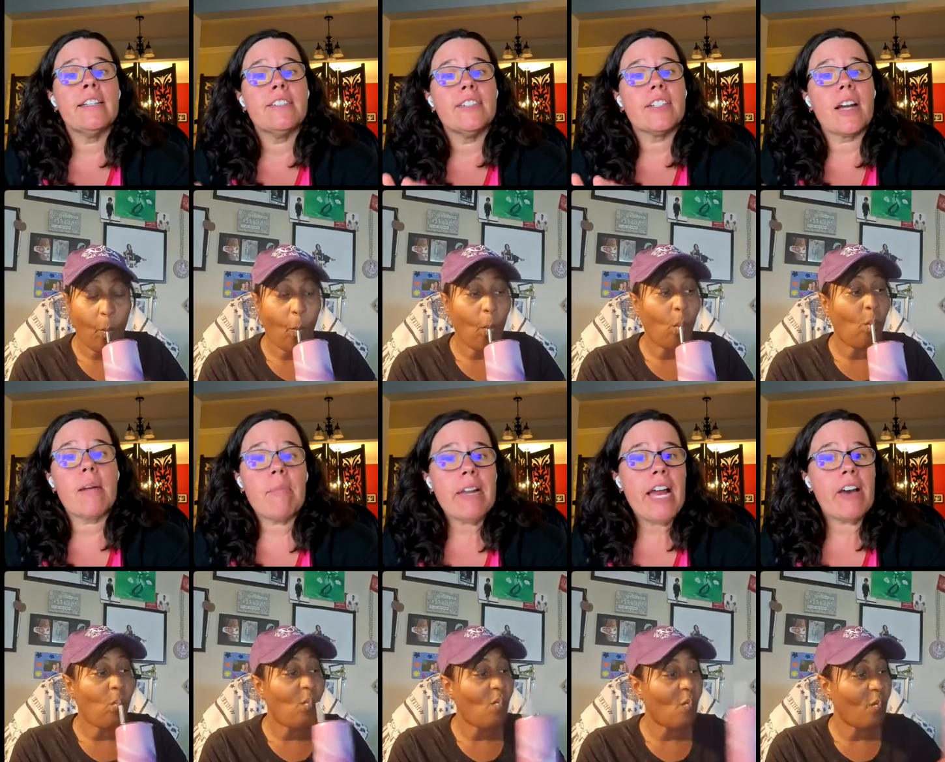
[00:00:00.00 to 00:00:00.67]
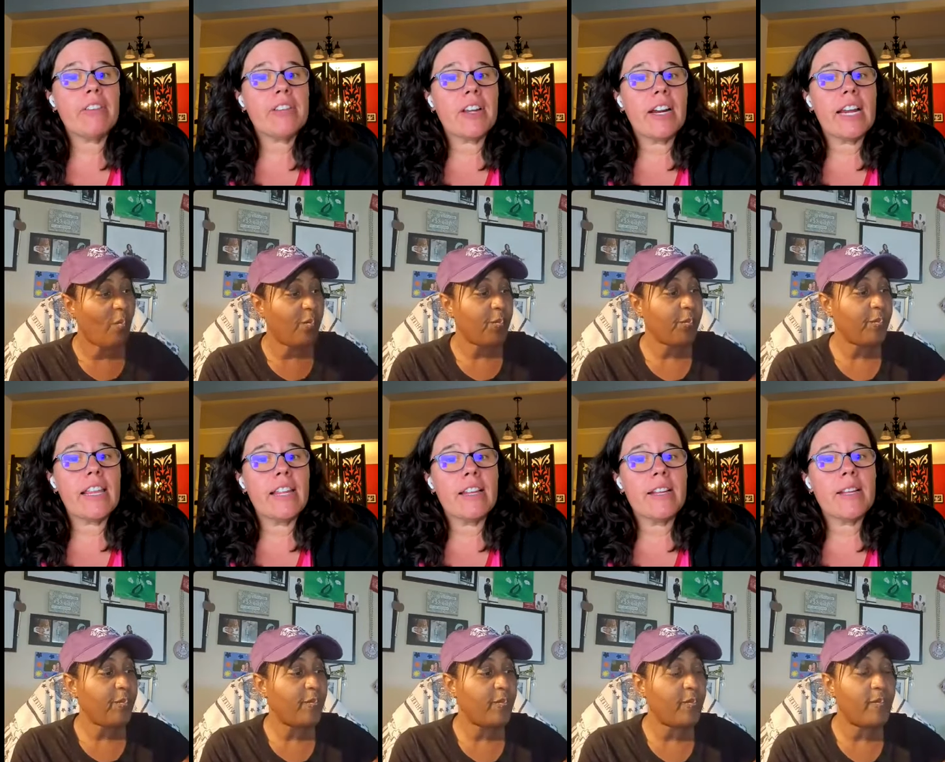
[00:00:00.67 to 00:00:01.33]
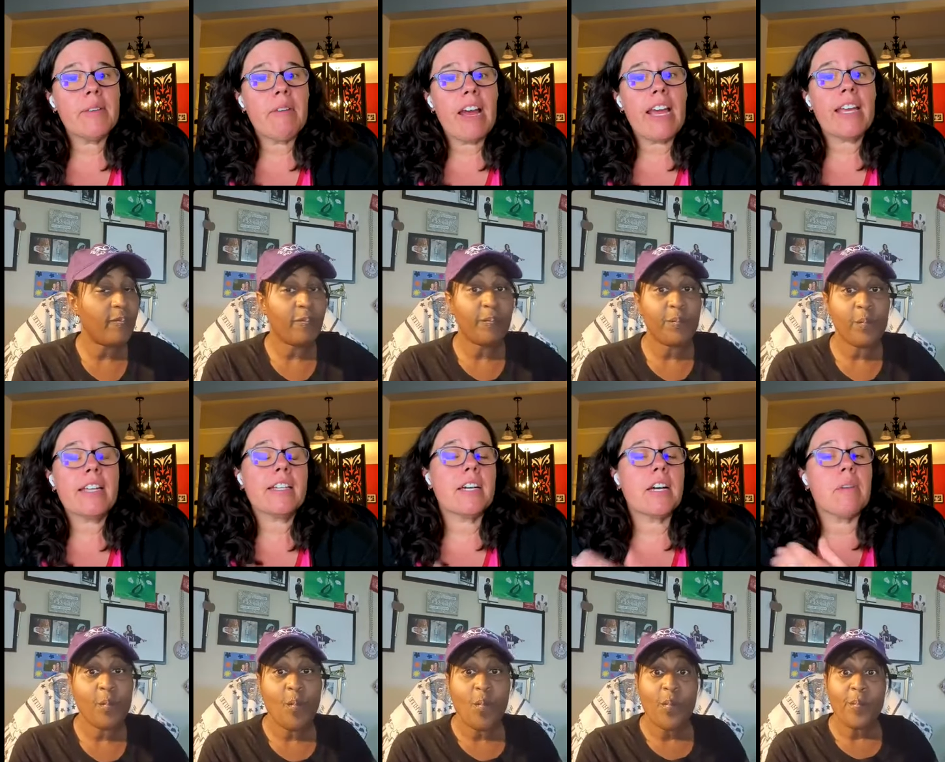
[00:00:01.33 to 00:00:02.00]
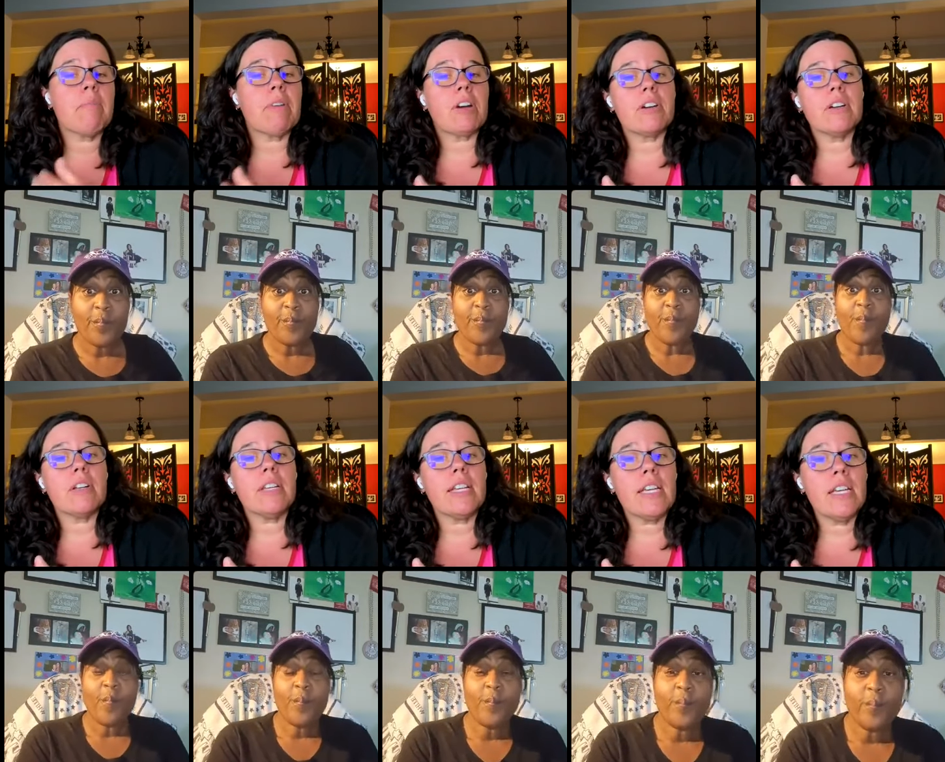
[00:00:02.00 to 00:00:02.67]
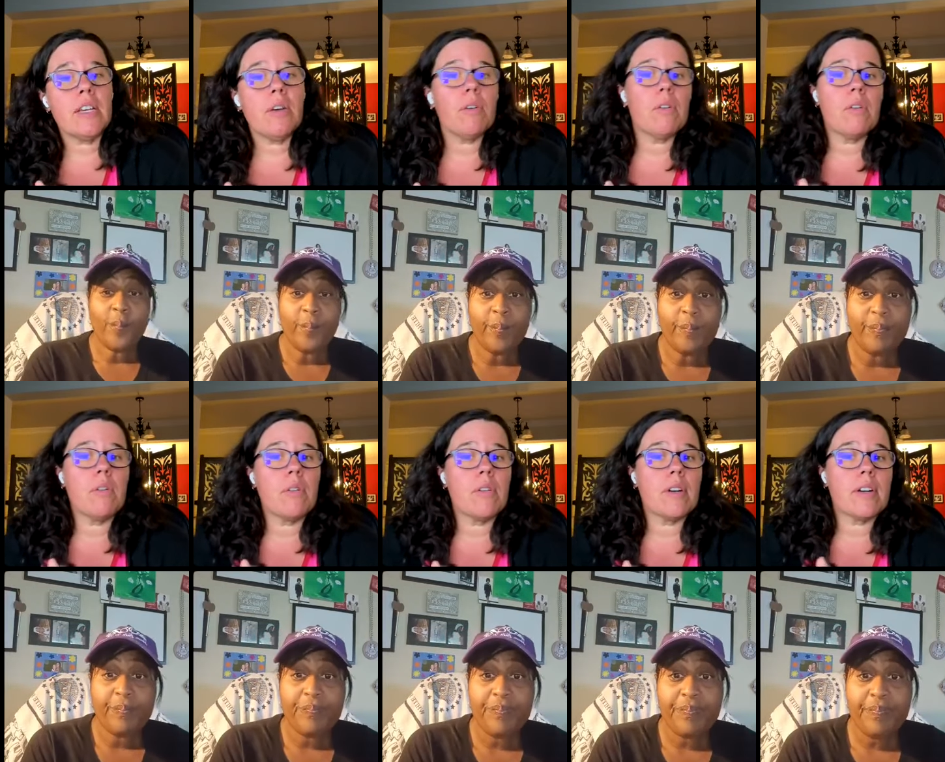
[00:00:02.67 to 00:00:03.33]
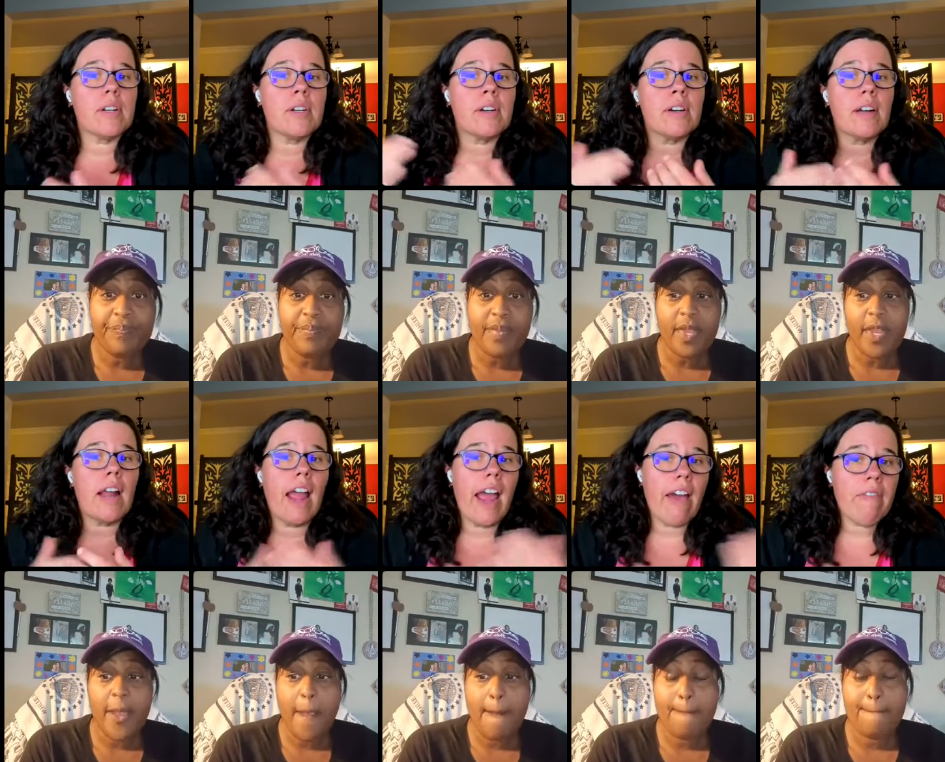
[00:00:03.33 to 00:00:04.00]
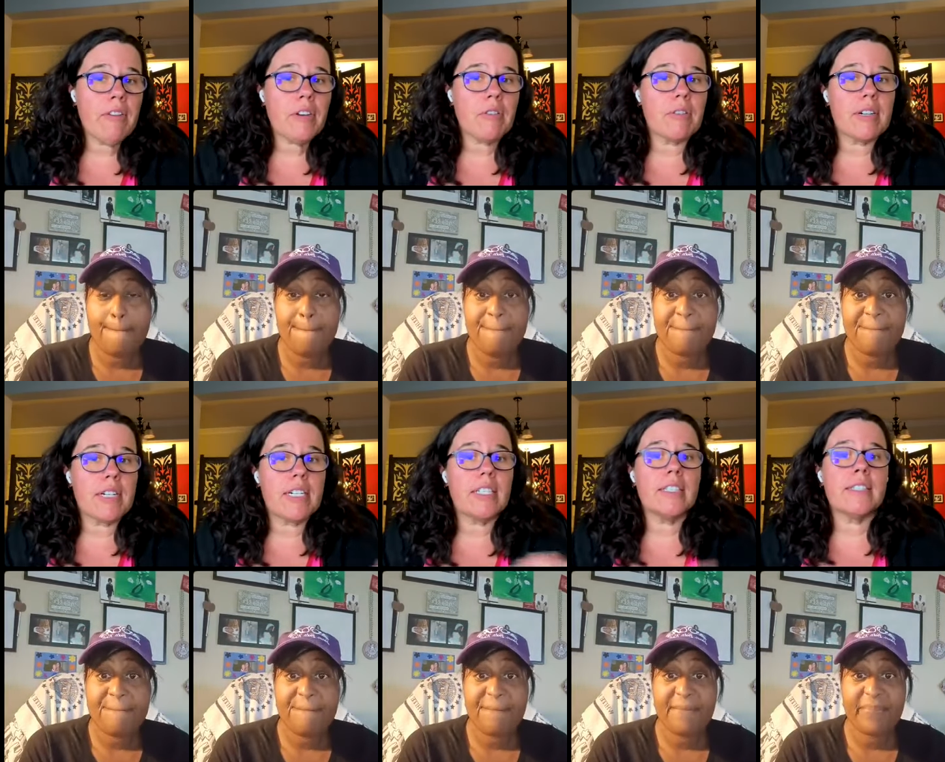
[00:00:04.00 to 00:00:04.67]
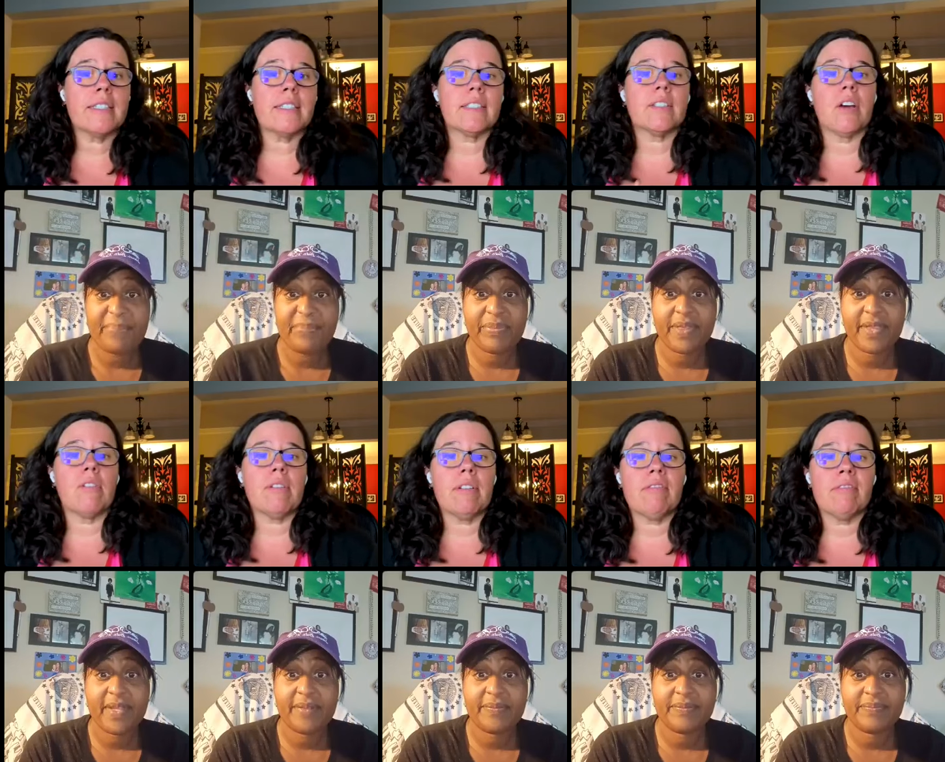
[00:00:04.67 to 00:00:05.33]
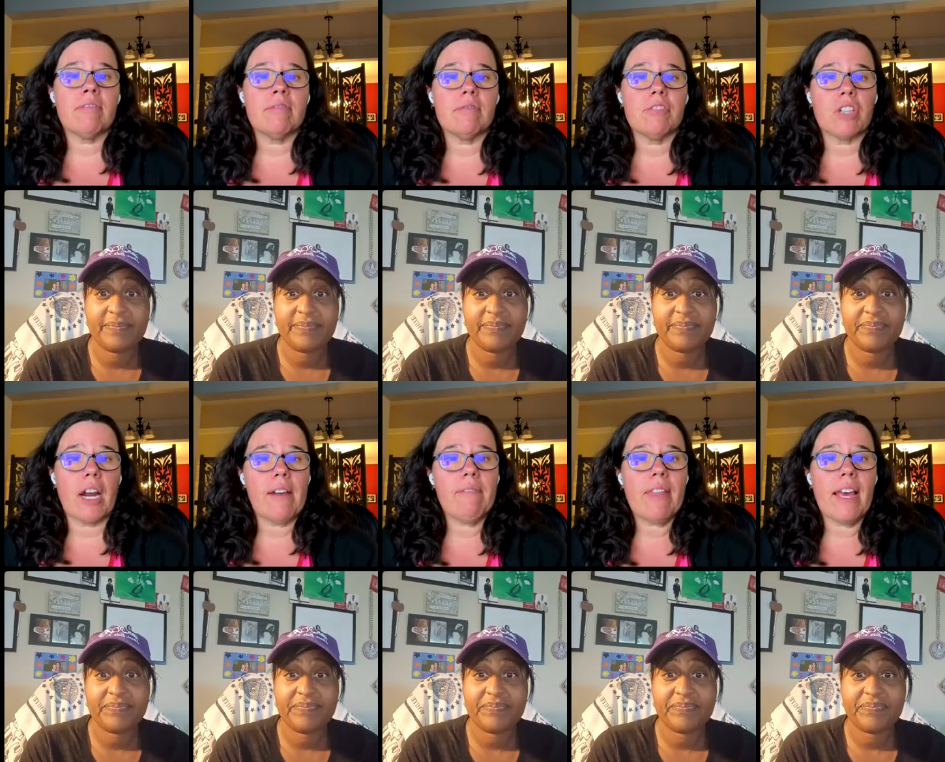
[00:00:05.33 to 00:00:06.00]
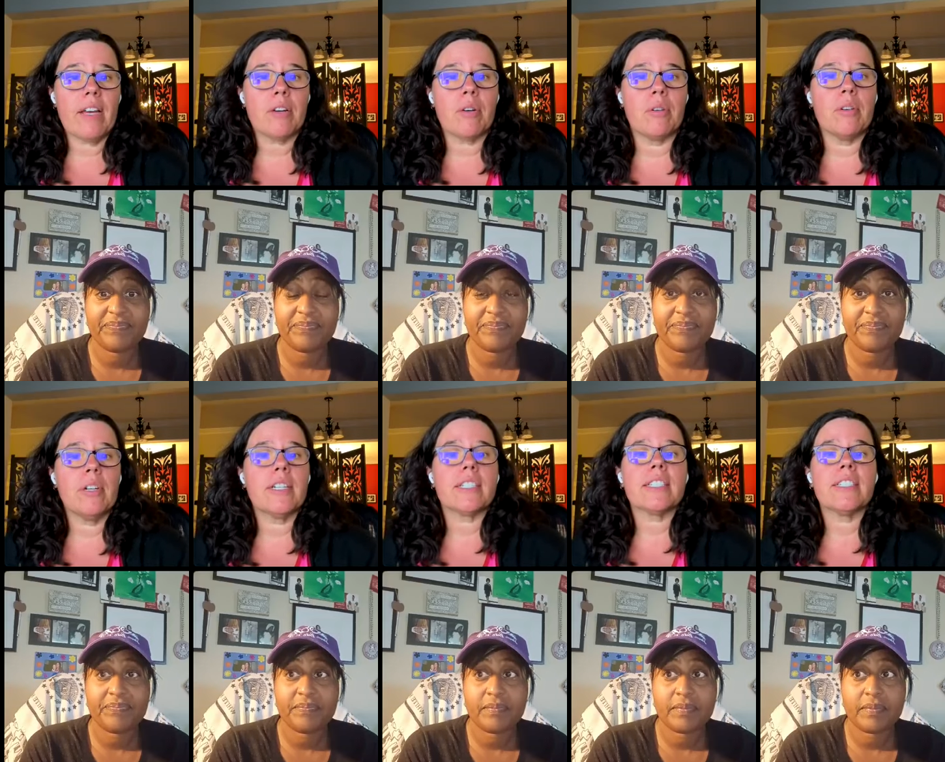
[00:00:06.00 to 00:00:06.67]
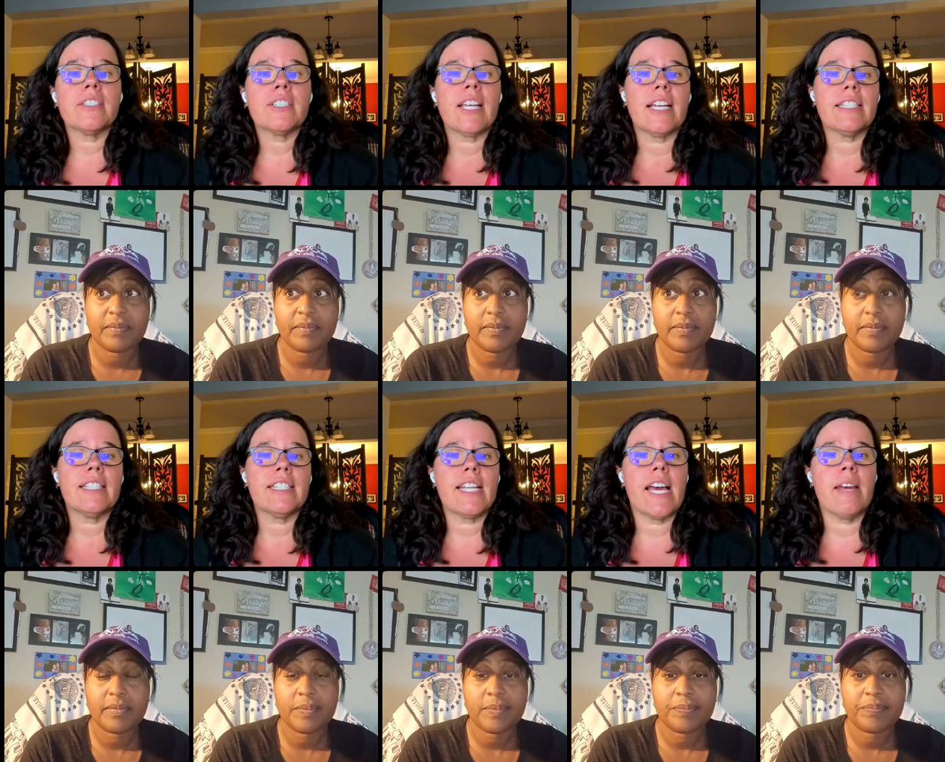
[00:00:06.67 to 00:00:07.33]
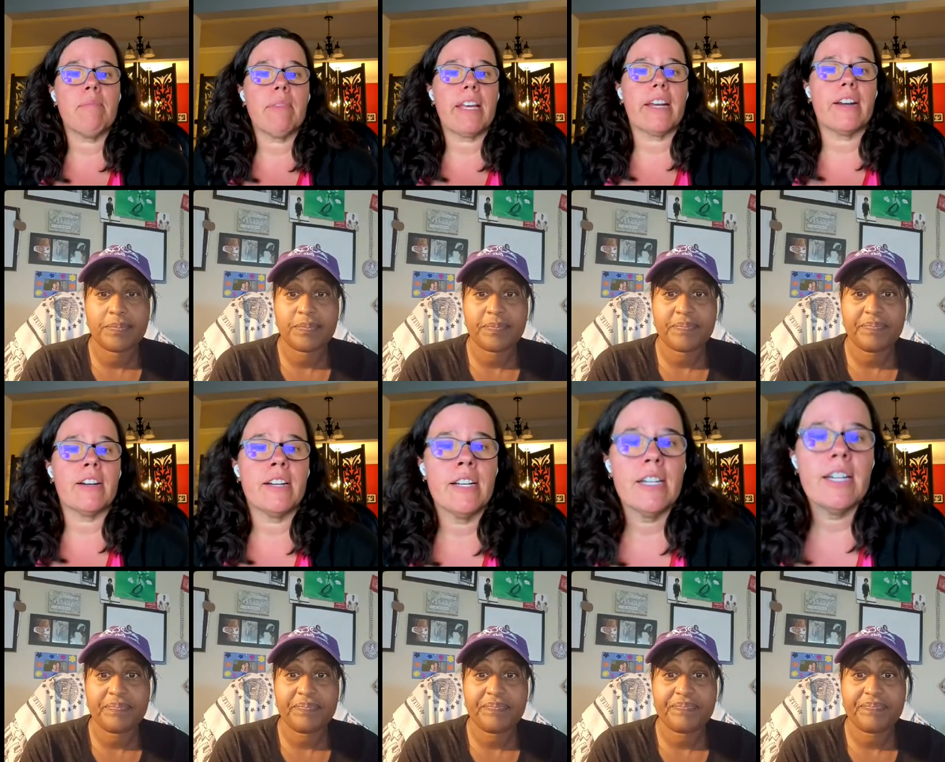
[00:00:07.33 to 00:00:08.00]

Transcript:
Speaker 1: you're coming out there anyway come early or afterwards go and drive that course there's lots of time there